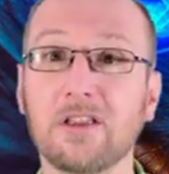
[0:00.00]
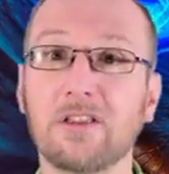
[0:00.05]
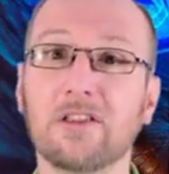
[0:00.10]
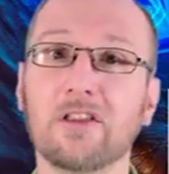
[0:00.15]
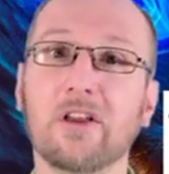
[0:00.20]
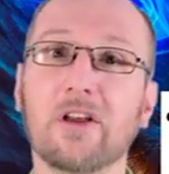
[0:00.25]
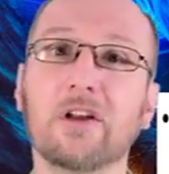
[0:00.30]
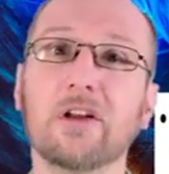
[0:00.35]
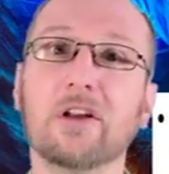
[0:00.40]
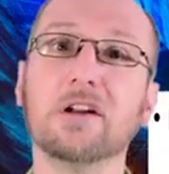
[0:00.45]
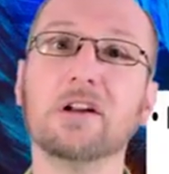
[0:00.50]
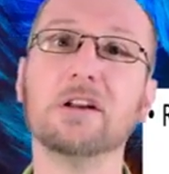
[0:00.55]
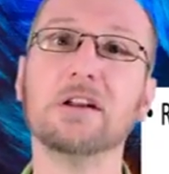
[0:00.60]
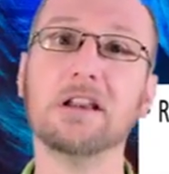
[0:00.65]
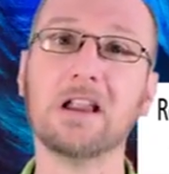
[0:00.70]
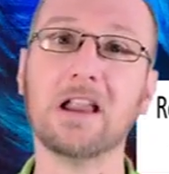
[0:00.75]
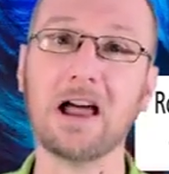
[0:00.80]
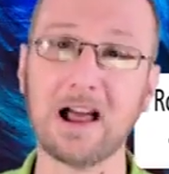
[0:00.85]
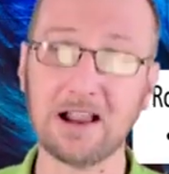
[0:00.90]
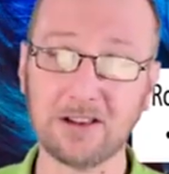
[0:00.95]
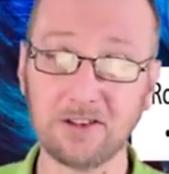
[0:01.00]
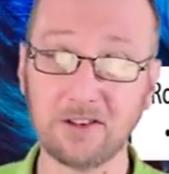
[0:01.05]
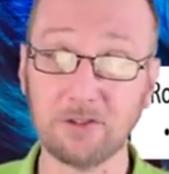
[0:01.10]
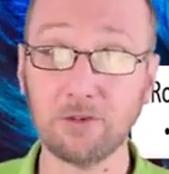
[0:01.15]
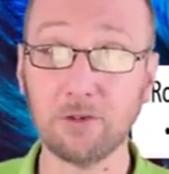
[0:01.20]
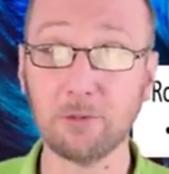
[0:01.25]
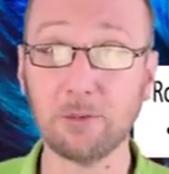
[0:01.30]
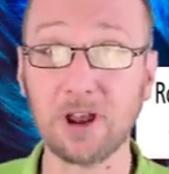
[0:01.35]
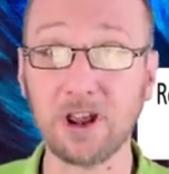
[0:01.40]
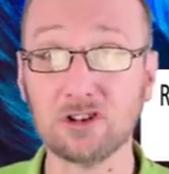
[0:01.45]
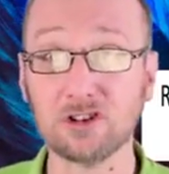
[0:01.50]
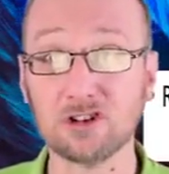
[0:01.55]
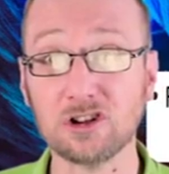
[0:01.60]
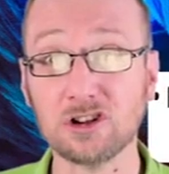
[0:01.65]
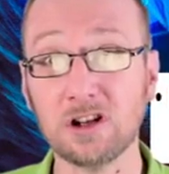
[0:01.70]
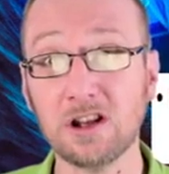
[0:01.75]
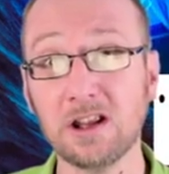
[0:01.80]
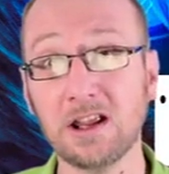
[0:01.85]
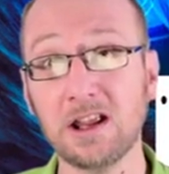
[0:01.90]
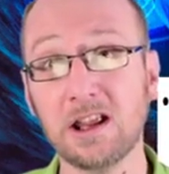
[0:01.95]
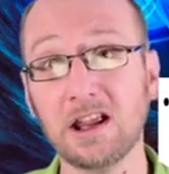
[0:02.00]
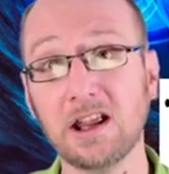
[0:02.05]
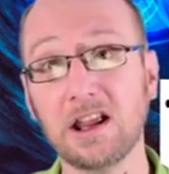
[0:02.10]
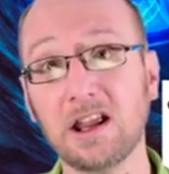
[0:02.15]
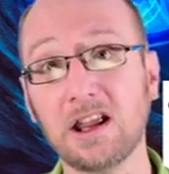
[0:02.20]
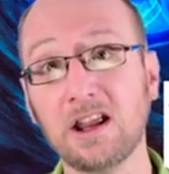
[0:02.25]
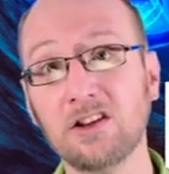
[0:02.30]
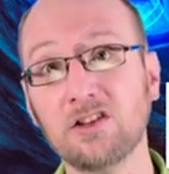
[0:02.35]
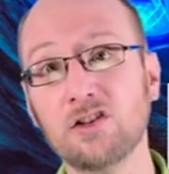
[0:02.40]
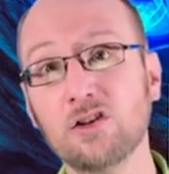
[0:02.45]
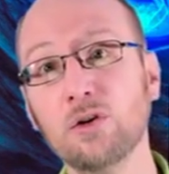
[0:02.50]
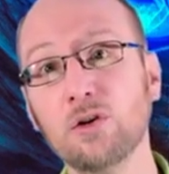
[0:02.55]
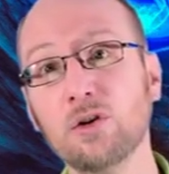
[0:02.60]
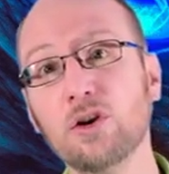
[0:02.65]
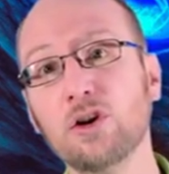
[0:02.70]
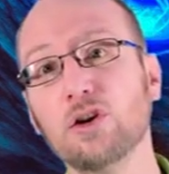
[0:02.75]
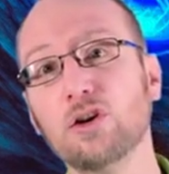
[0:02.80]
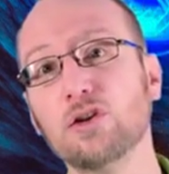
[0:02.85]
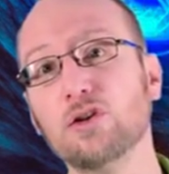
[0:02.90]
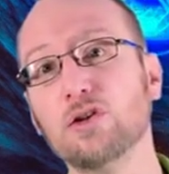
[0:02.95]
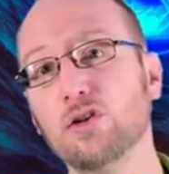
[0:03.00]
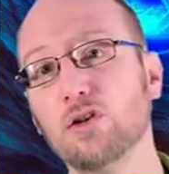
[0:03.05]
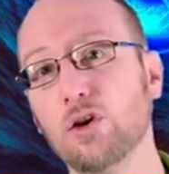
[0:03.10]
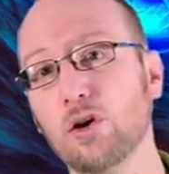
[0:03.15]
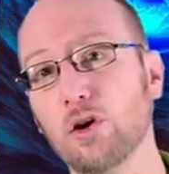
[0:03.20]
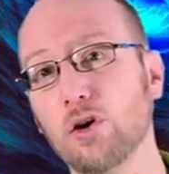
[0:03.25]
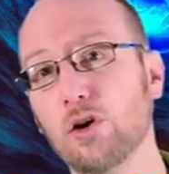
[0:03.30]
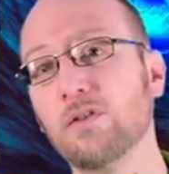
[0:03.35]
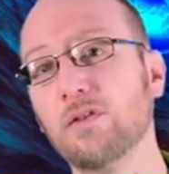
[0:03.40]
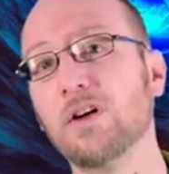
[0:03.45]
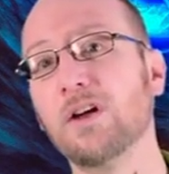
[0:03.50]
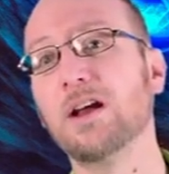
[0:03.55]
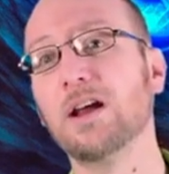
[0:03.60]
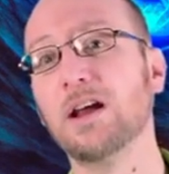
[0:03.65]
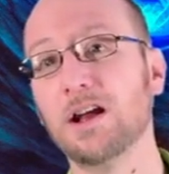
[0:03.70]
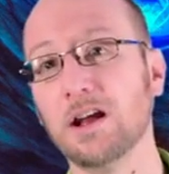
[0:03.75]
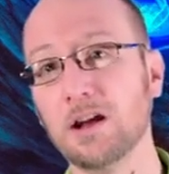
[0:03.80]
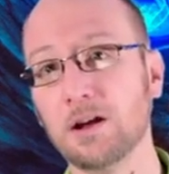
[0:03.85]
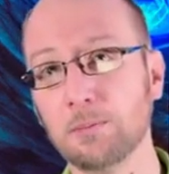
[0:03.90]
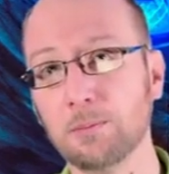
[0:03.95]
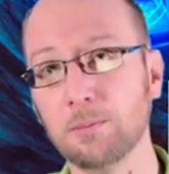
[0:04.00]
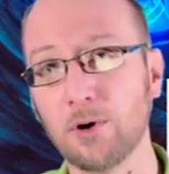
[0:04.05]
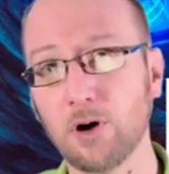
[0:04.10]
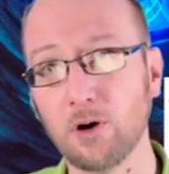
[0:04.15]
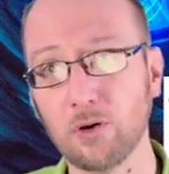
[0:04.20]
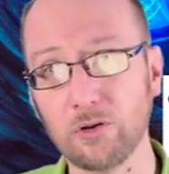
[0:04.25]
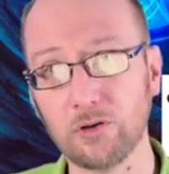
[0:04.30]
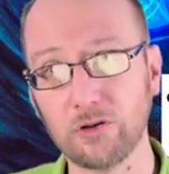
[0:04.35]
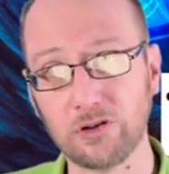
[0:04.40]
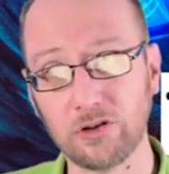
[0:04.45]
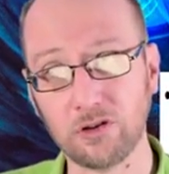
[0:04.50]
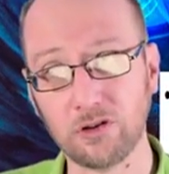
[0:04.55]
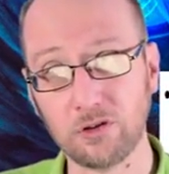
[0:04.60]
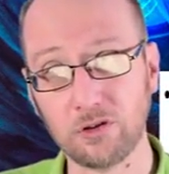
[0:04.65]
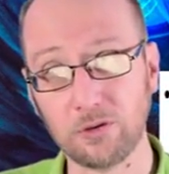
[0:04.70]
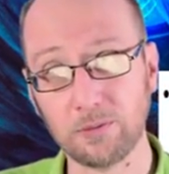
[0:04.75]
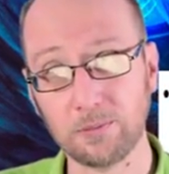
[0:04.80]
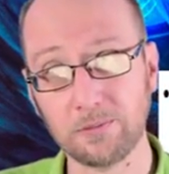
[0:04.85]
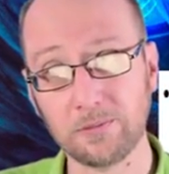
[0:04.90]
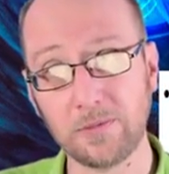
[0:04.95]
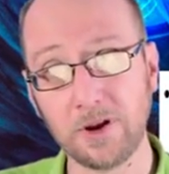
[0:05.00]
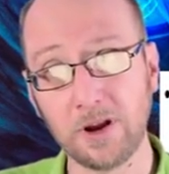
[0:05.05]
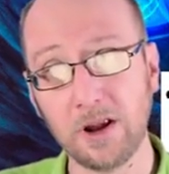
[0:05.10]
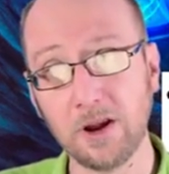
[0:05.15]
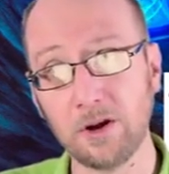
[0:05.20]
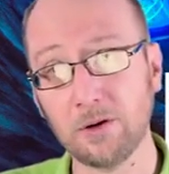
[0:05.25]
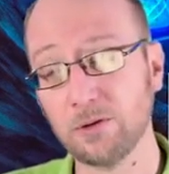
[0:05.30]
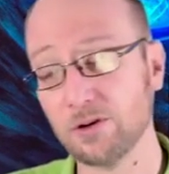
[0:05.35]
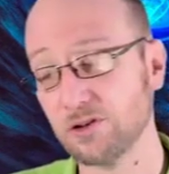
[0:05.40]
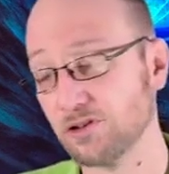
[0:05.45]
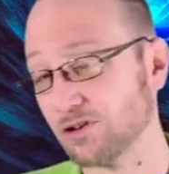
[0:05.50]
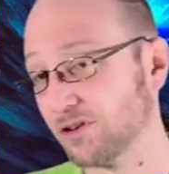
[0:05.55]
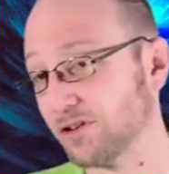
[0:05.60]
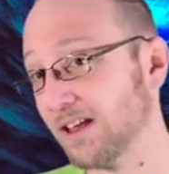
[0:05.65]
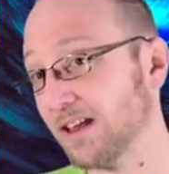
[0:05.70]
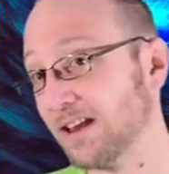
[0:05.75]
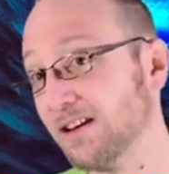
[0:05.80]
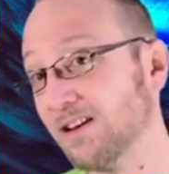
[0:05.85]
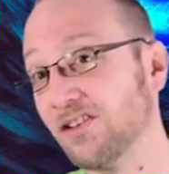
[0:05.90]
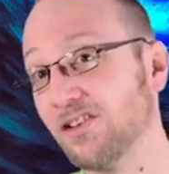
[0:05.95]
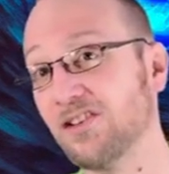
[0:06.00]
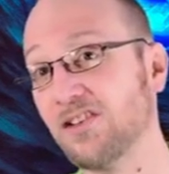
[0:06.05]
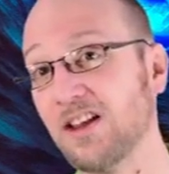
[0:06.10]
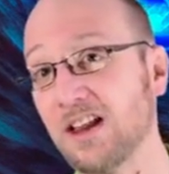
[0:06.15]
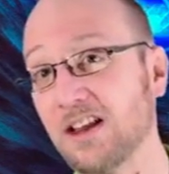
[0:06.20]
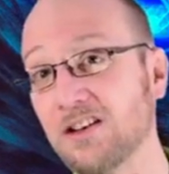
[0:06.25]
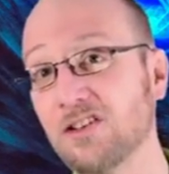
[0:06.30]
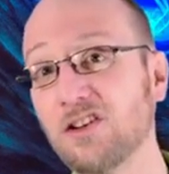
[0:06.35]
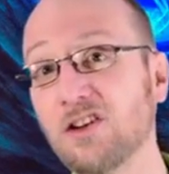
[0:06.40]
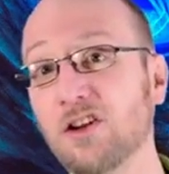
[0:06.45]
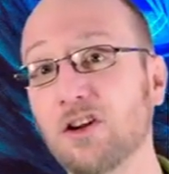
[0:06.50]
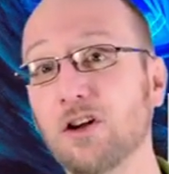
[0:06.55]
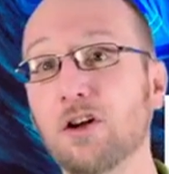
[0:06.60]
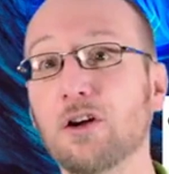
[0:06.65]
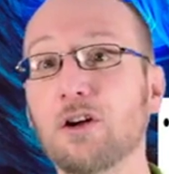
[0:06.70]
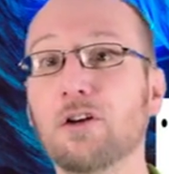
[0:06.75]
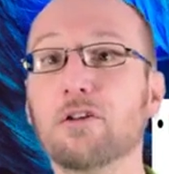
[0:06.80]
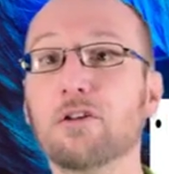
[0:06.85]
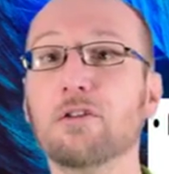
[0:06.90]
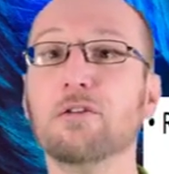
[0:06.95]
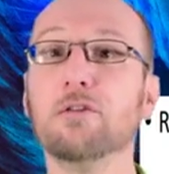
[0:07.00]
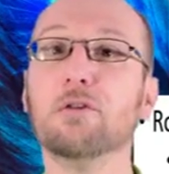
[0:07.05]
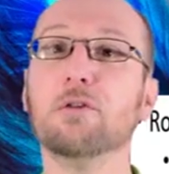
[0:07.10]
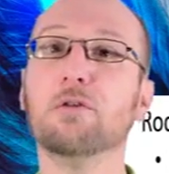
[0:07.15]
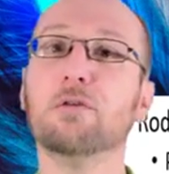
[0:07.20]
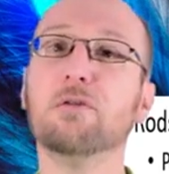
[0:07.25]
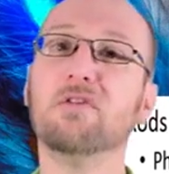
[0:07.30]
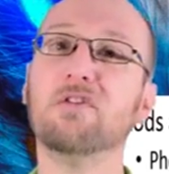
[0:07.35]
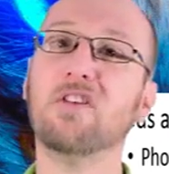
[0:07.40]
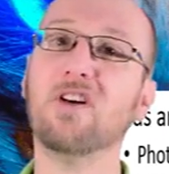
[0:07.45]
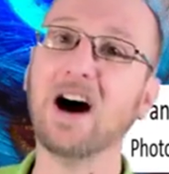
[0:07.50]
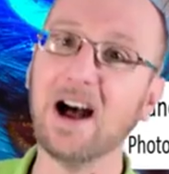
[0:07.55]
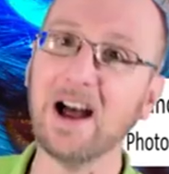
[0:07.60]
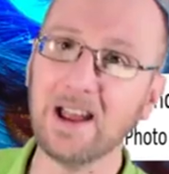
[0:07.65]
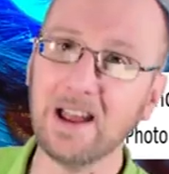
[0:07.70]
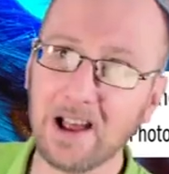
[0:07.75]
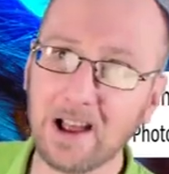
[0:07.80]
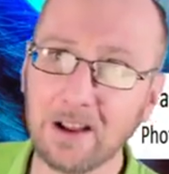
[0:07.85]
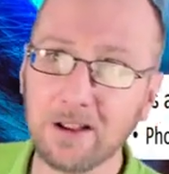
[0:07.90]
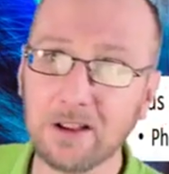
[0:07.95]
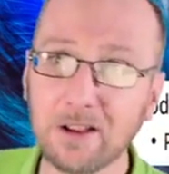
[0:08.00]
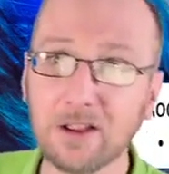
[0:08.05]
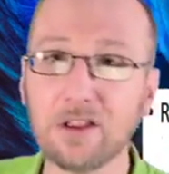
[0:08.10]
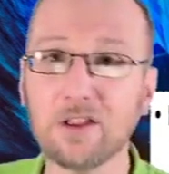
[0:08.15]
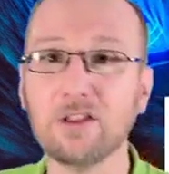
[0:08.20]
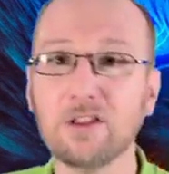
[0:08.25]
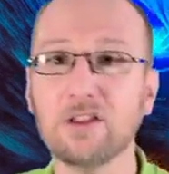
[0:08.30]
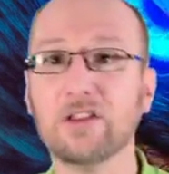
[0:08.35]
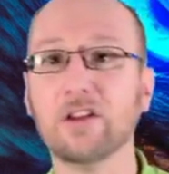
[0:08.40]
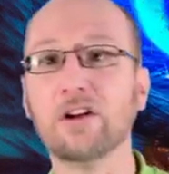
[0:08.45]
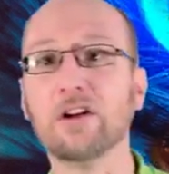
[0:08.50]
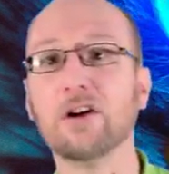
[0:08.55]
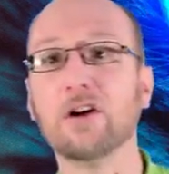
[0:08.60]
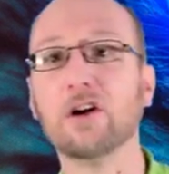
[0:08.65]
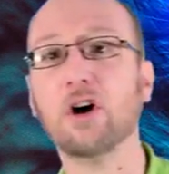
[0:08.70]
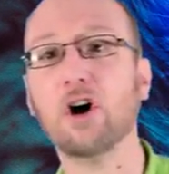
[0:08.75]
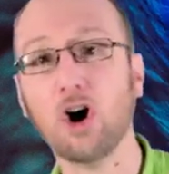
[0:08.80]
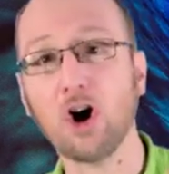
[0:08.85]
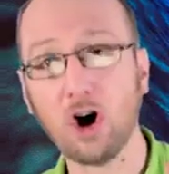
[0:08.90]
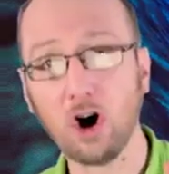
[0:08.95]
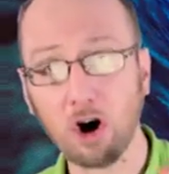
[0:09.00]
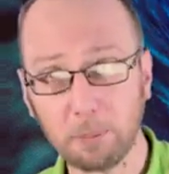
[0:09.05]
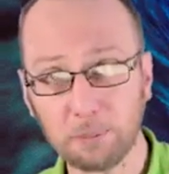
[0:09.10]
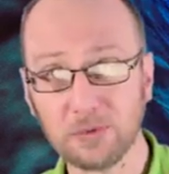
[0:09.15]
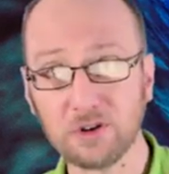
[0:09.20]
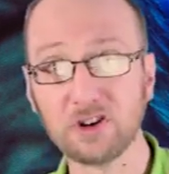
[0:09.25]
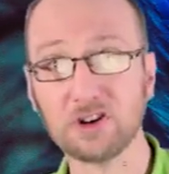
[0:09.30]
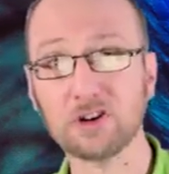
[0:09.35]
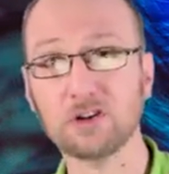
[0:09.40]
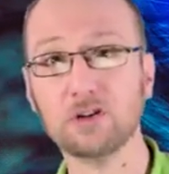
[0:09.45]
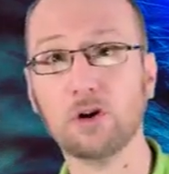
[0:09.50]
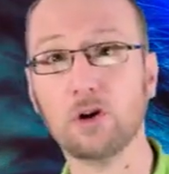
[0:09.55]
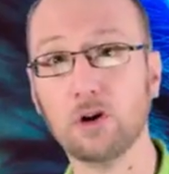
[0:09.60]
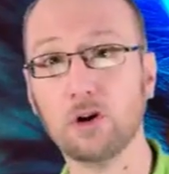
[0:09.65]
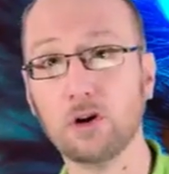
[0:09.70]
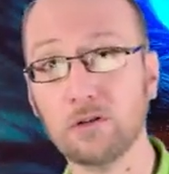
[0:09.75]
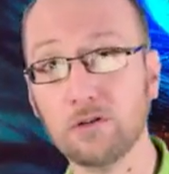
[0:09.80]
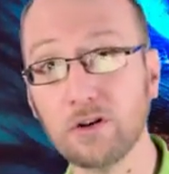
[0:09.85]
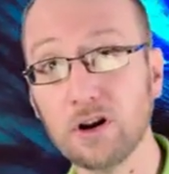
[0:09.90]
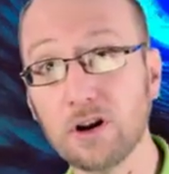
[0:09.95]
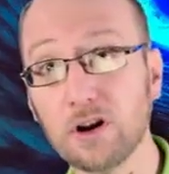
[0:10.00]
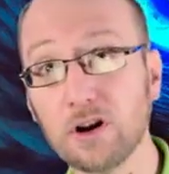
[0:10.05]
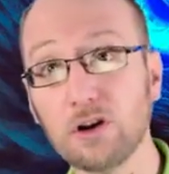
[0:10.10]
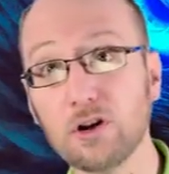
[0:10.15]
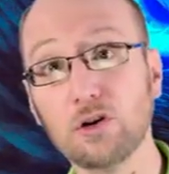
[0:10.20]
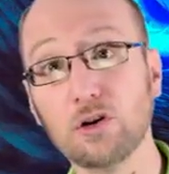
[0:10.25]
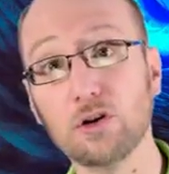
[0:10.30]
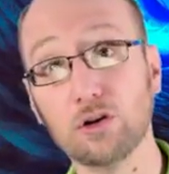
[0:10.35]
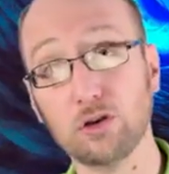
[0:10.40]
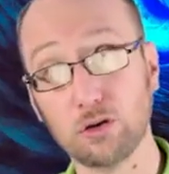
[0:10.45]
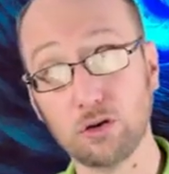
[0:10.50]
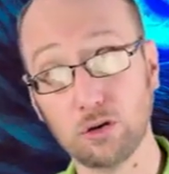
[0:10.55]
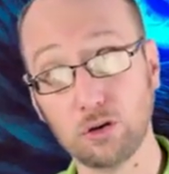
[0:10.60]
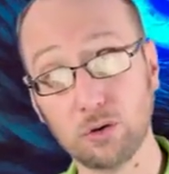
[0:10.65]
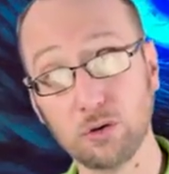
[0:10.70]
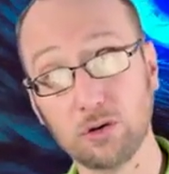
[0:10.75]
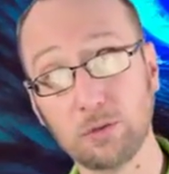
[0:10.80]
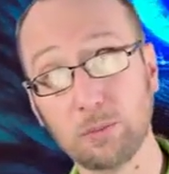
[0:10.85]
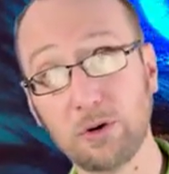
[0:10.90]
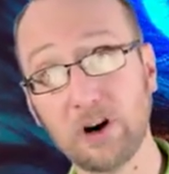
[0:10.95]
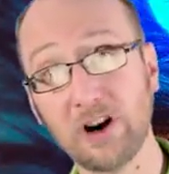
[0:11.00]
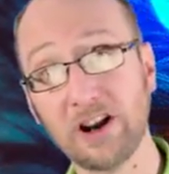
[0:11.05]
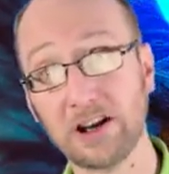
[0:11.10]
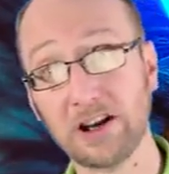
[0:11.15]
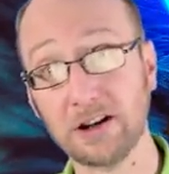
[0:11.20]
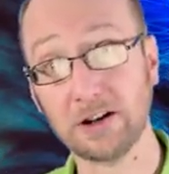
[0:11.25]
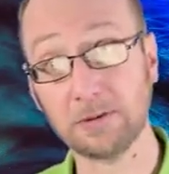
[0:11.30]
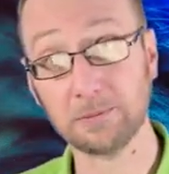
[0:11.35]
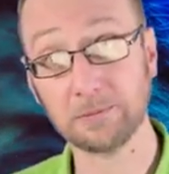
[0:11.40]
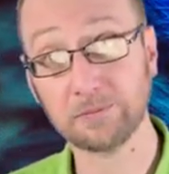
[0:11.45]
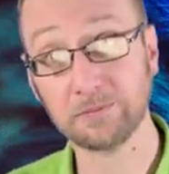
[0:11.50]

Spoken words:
the light information into nerve impulses, which are then sent via the optic nerve to the brain.